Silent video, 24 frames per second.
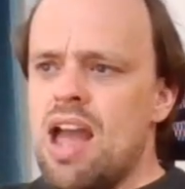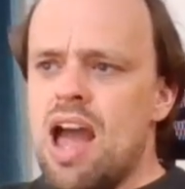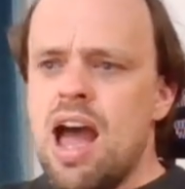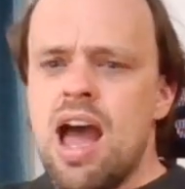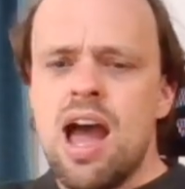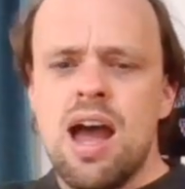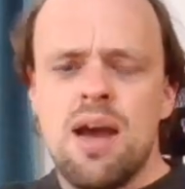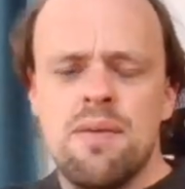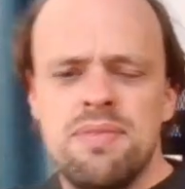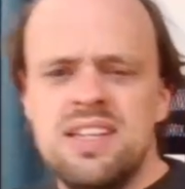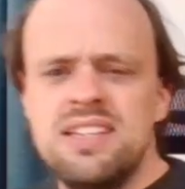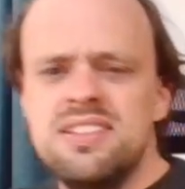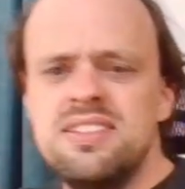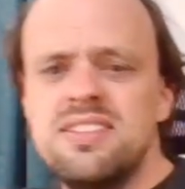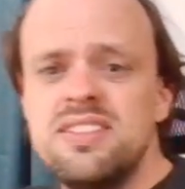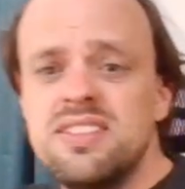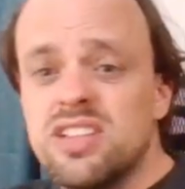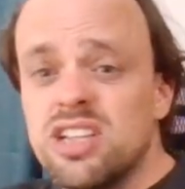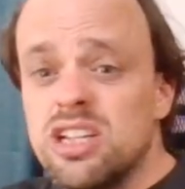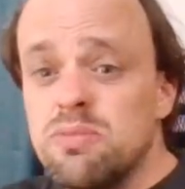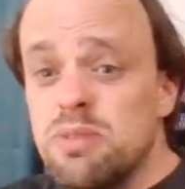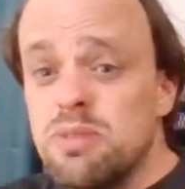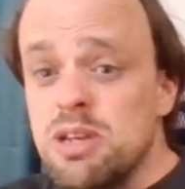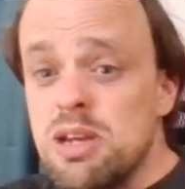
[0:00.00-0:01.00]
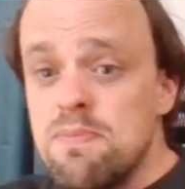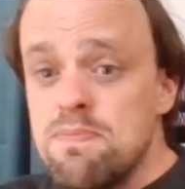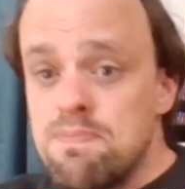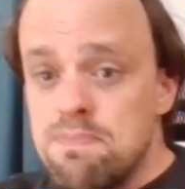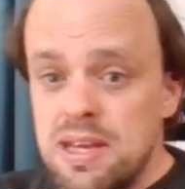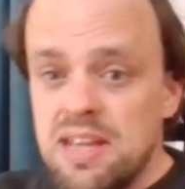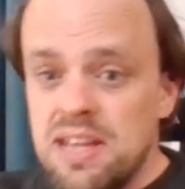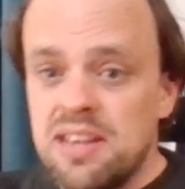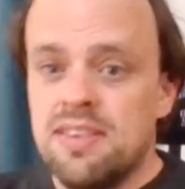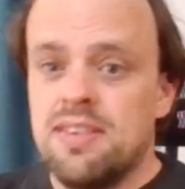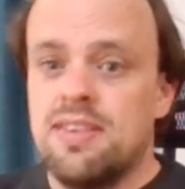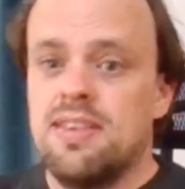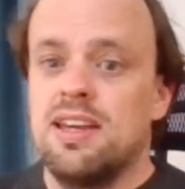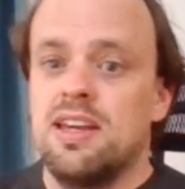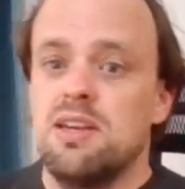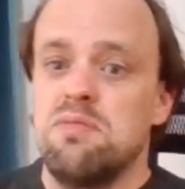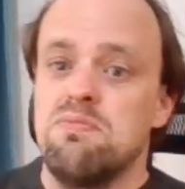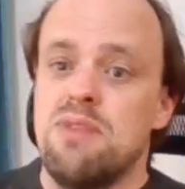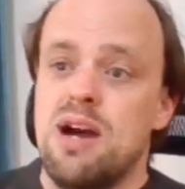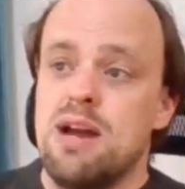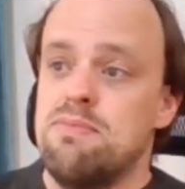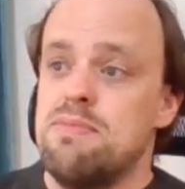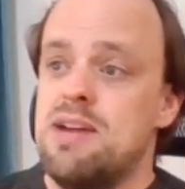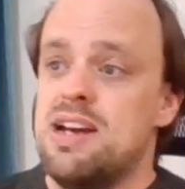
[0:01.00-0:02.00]
And this is going to be a big thing
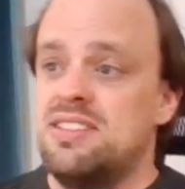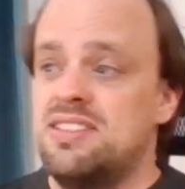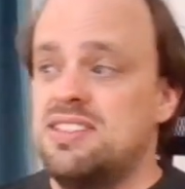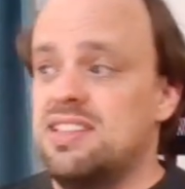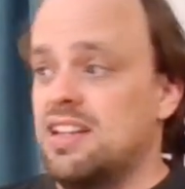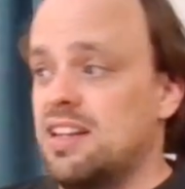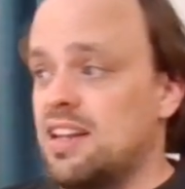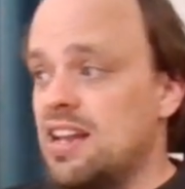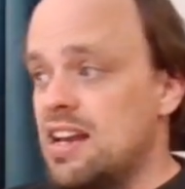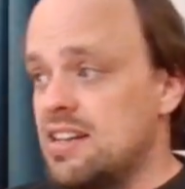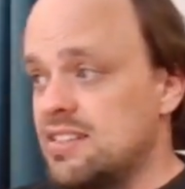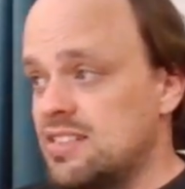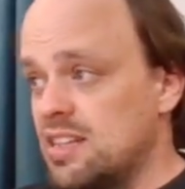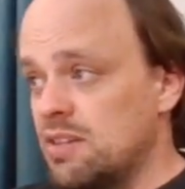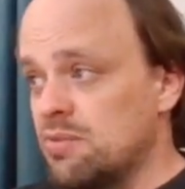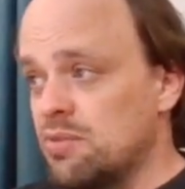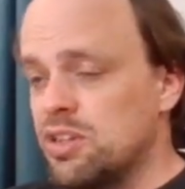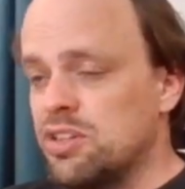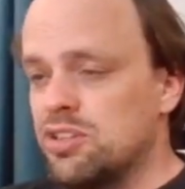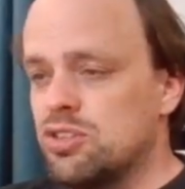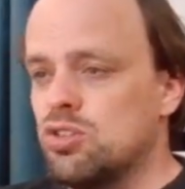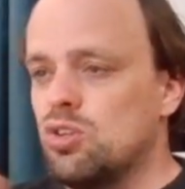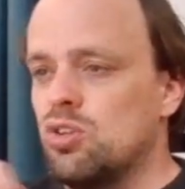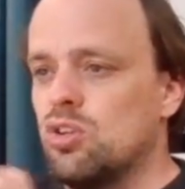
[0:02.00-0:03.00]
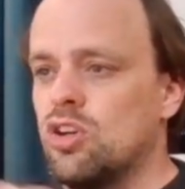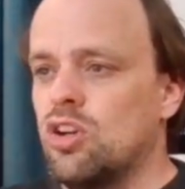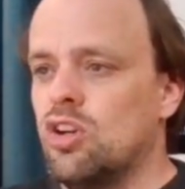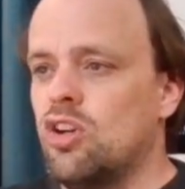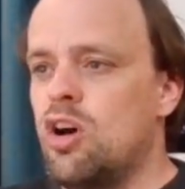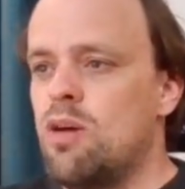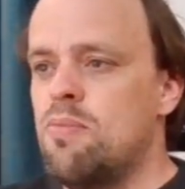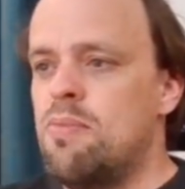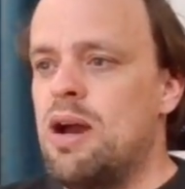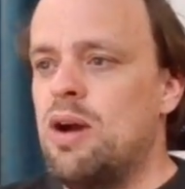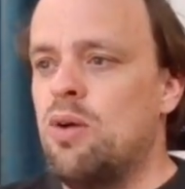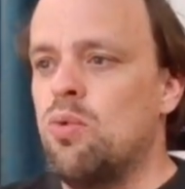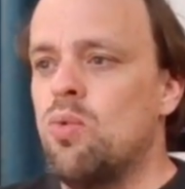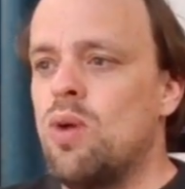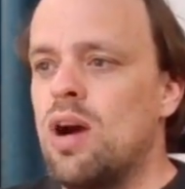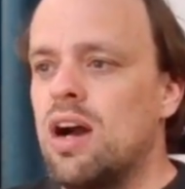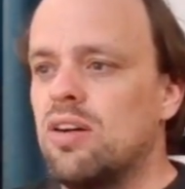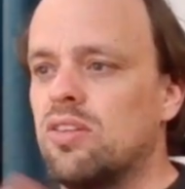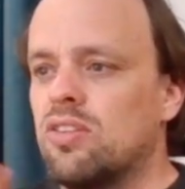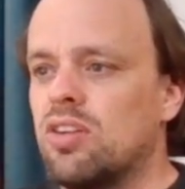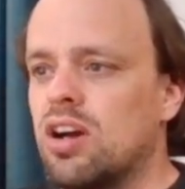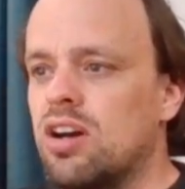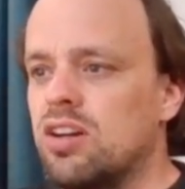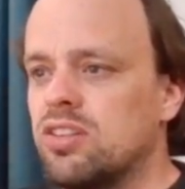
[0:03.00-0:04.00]
in my masterclass. I'm going to talk a lot about
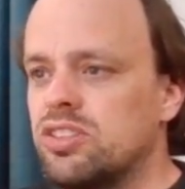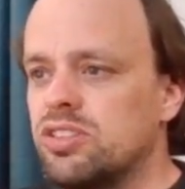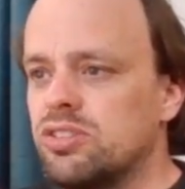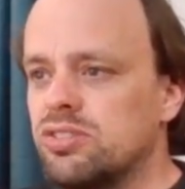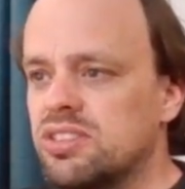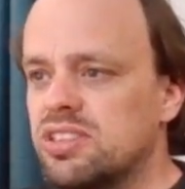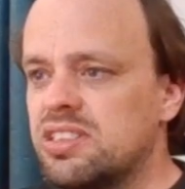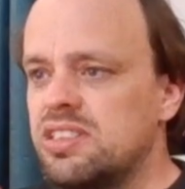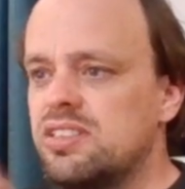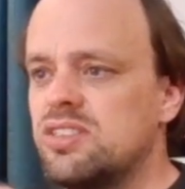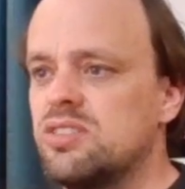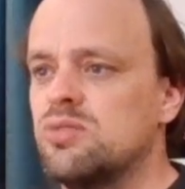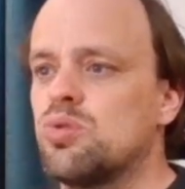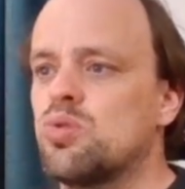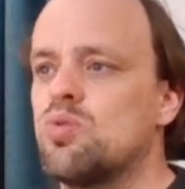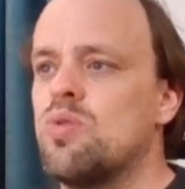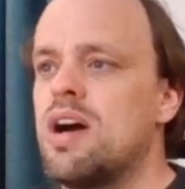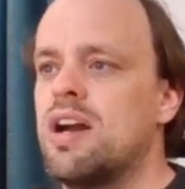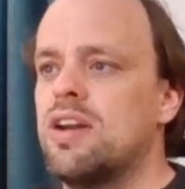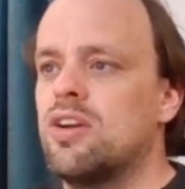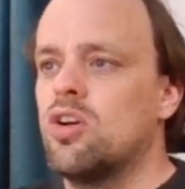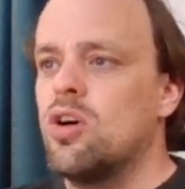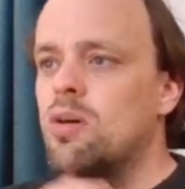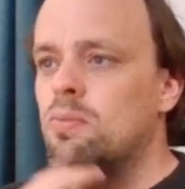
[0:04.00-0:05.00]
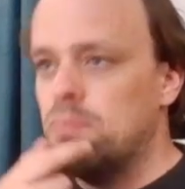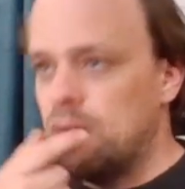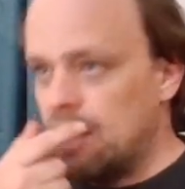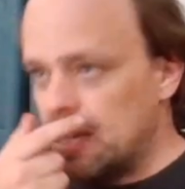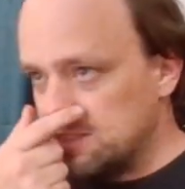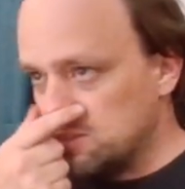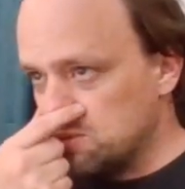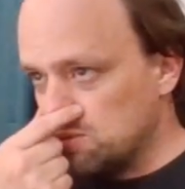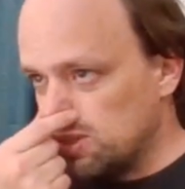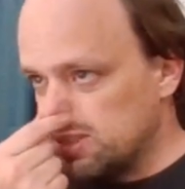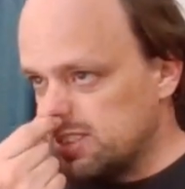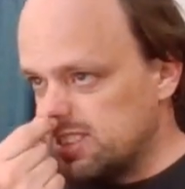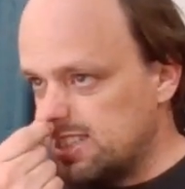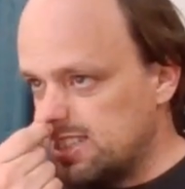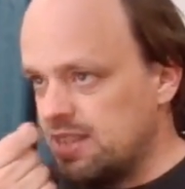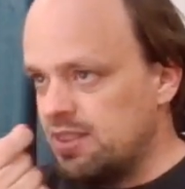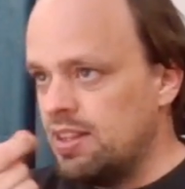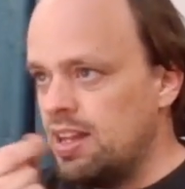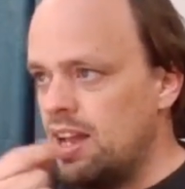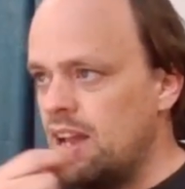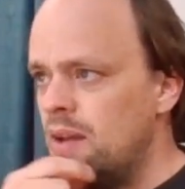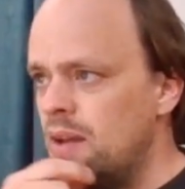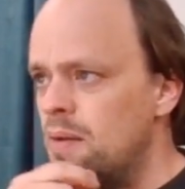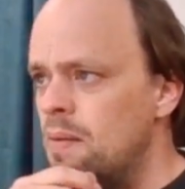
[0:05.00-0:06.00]
wildcards. You'll see some quite complex ones
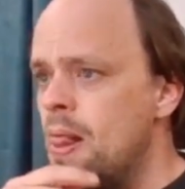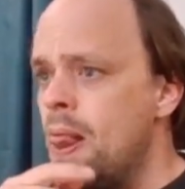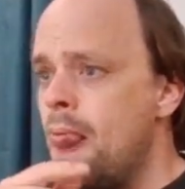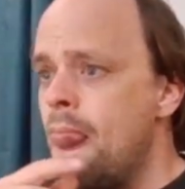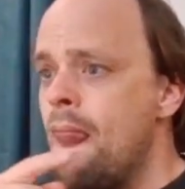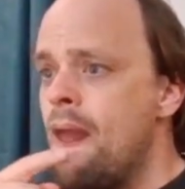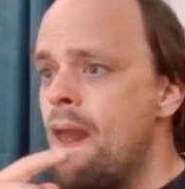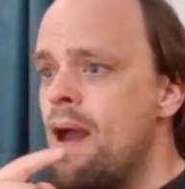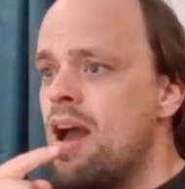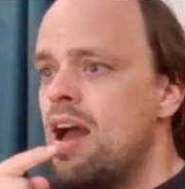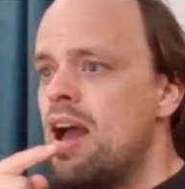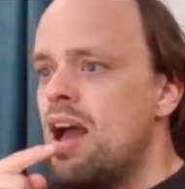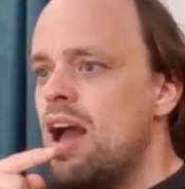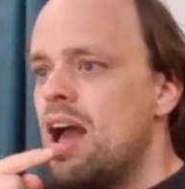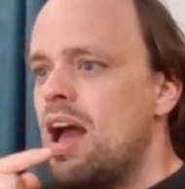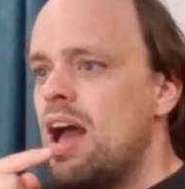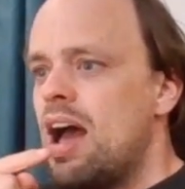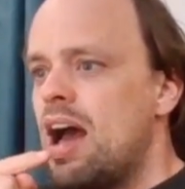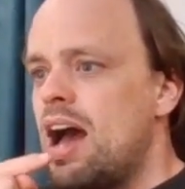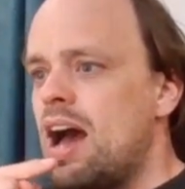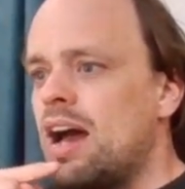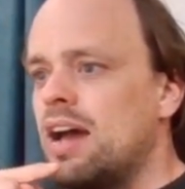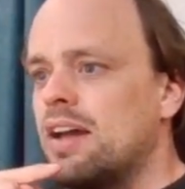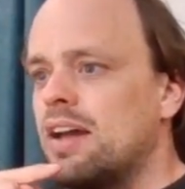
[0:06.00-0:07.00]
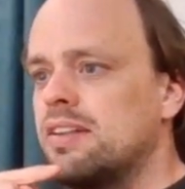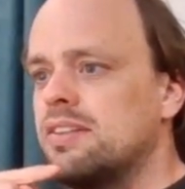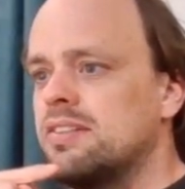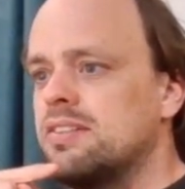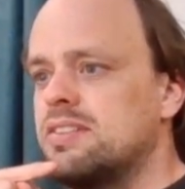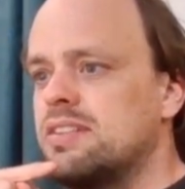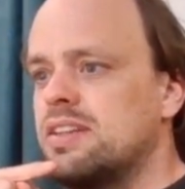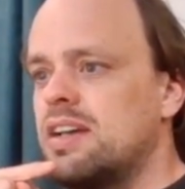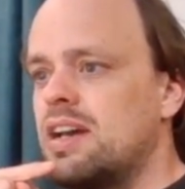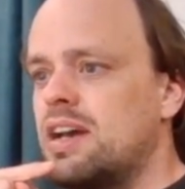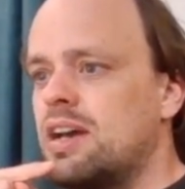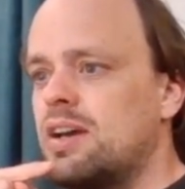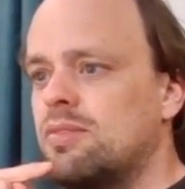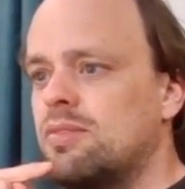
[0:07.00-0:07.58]
in there. And